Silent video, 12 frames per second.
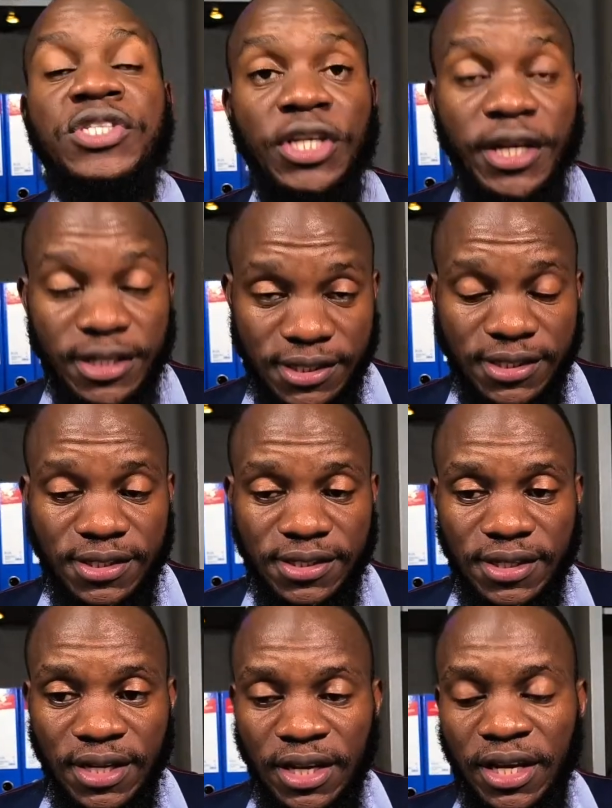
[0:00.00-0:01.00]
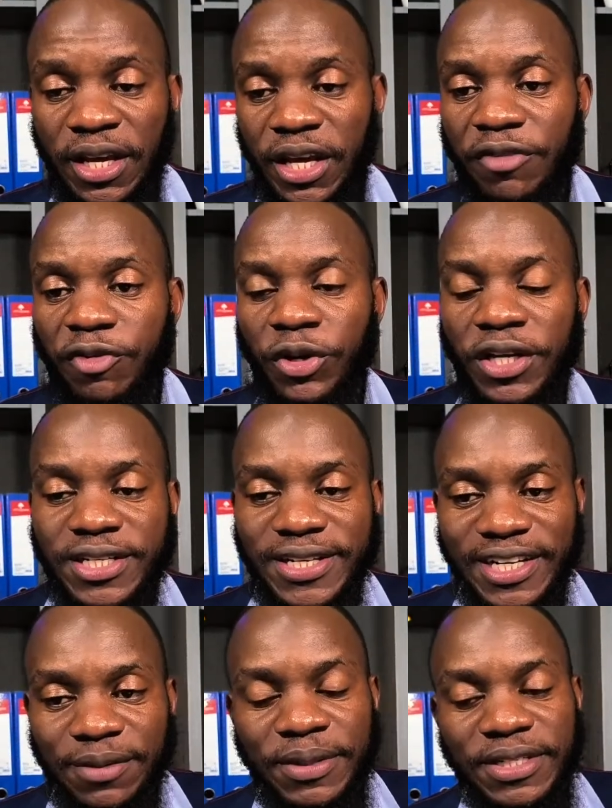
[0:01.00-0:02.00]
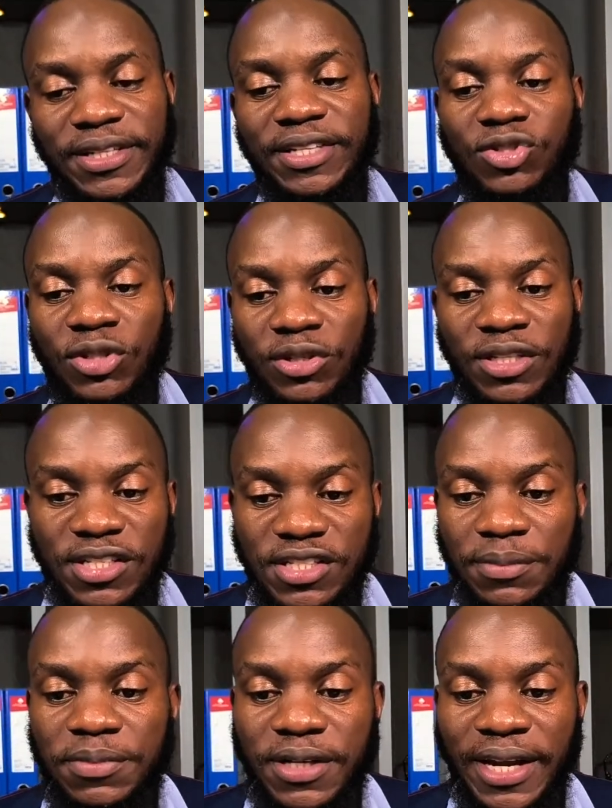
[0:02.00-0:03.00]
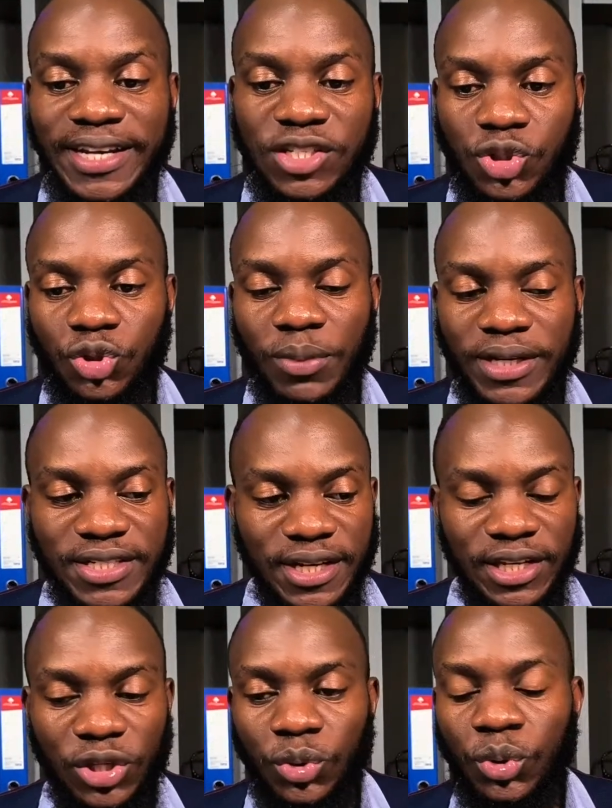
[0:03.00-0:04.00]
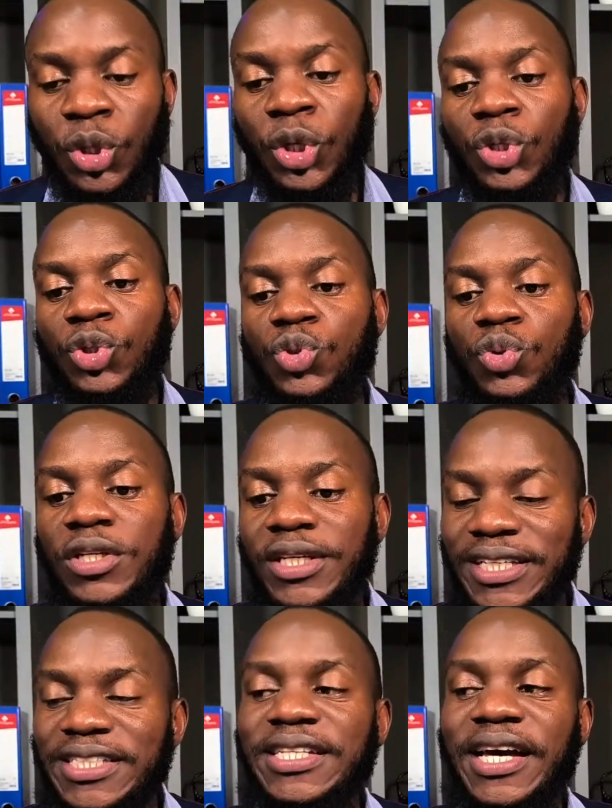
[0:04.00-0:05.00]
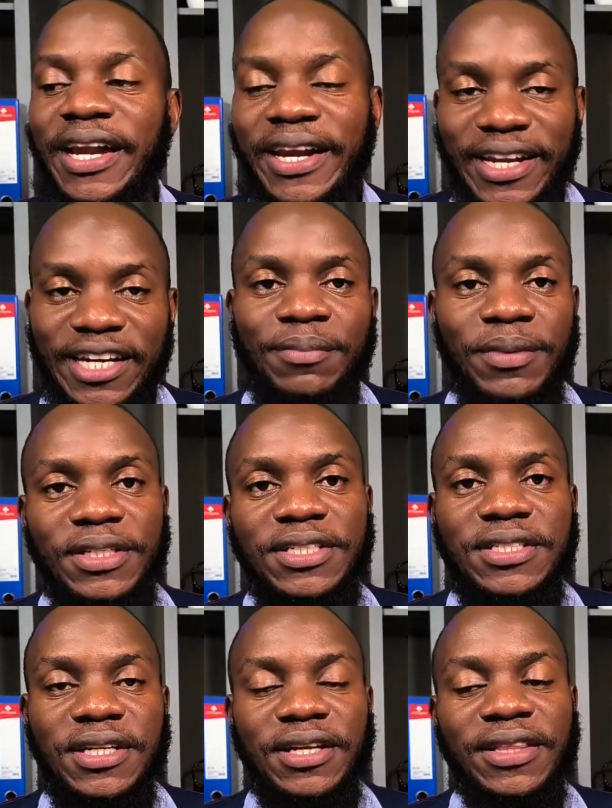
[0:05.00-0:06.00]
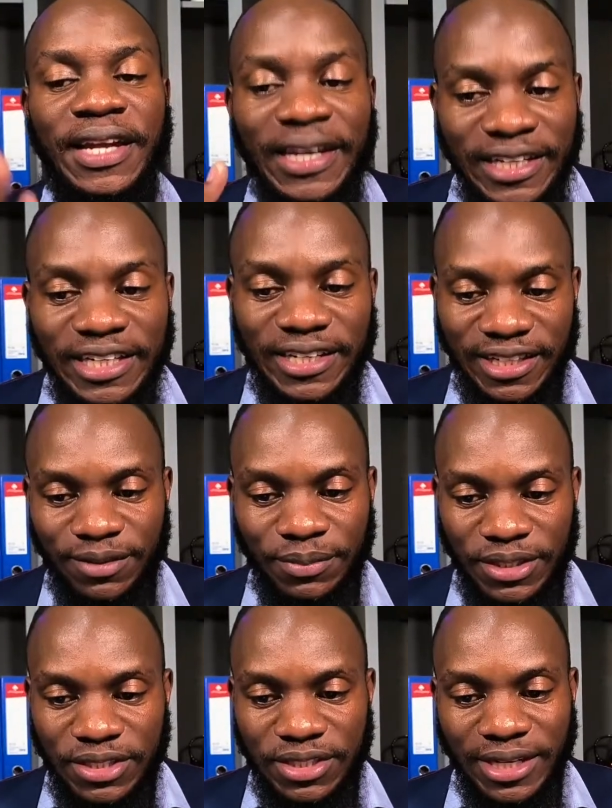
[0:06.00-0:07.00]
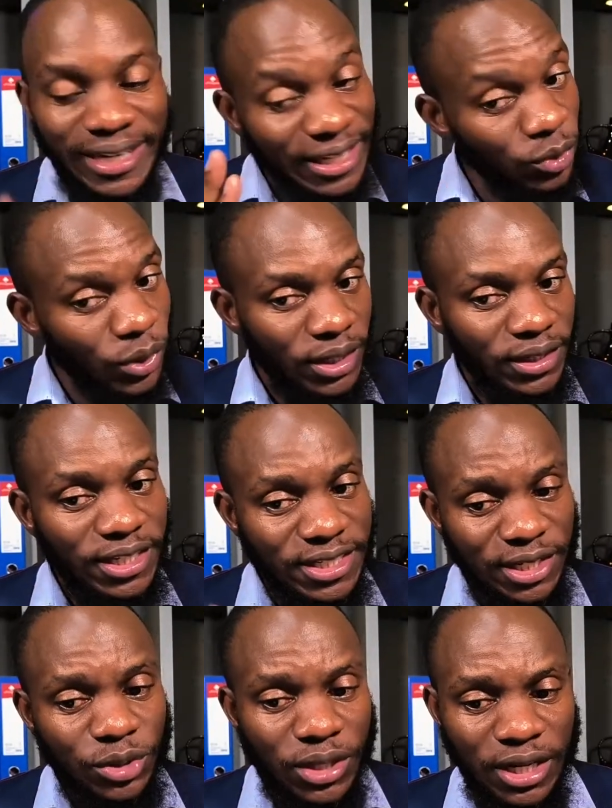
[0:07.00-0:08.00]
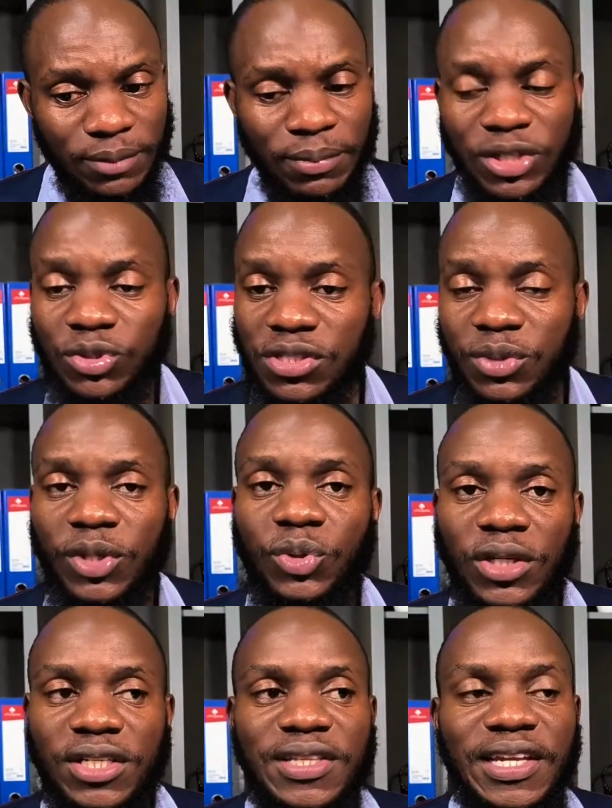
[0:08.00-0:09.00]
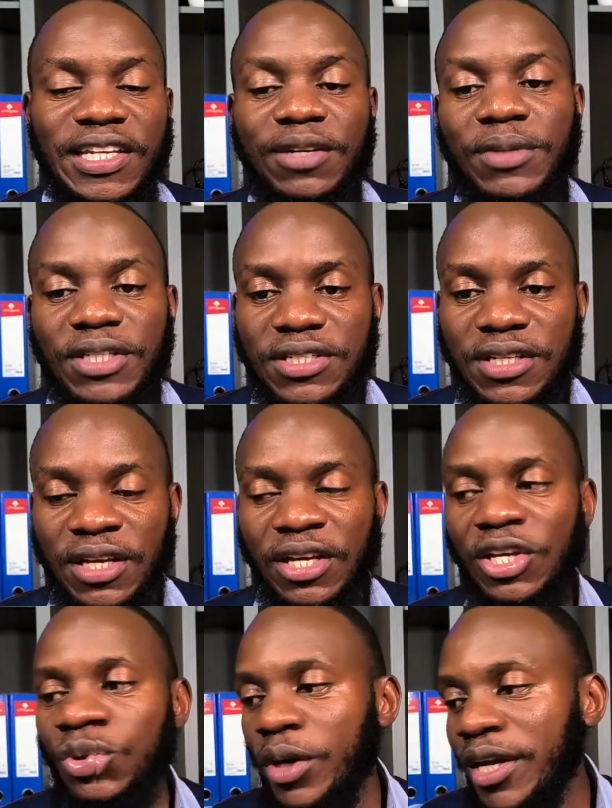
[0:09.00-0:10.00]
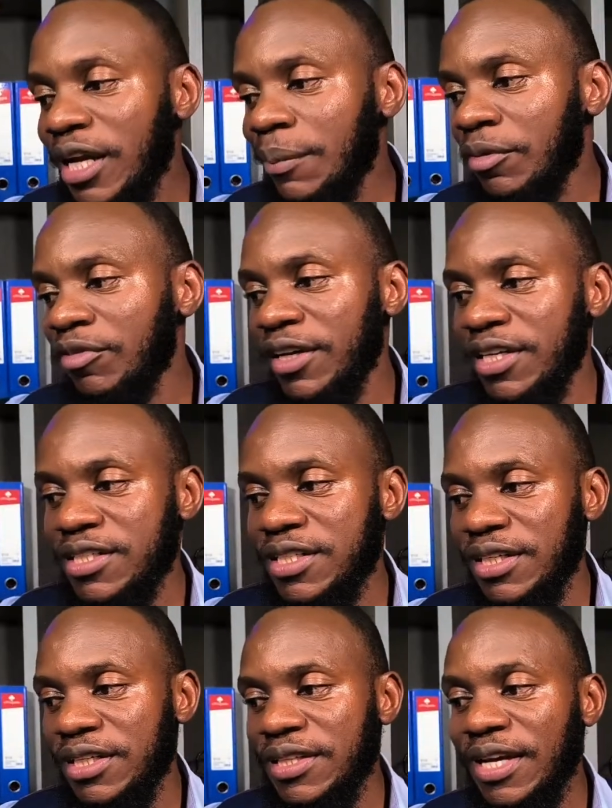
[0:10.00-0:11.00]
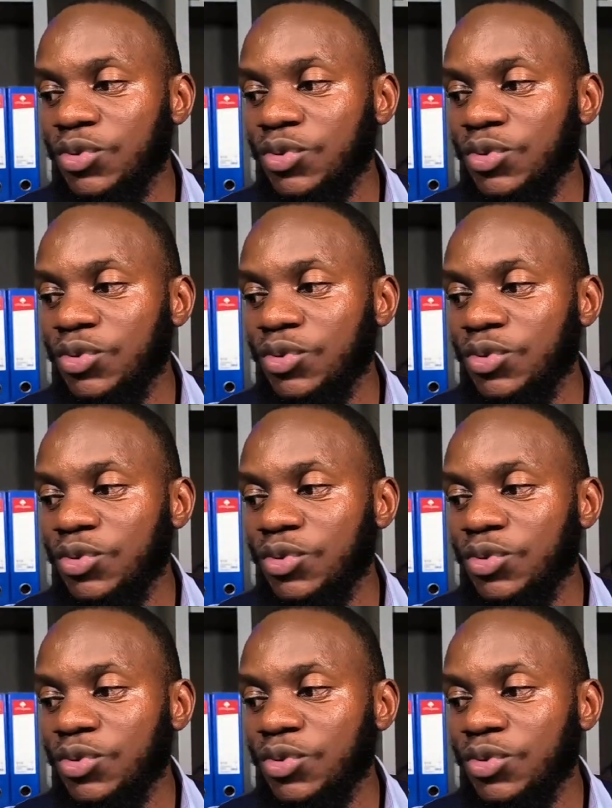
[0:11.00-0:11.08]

Yes. If you eat red meat, the system lies to you by telling you you should eat red meat, the lean red meat, lean one. They tell you that. But you see, when you eat the lean meat, you end up overeating it.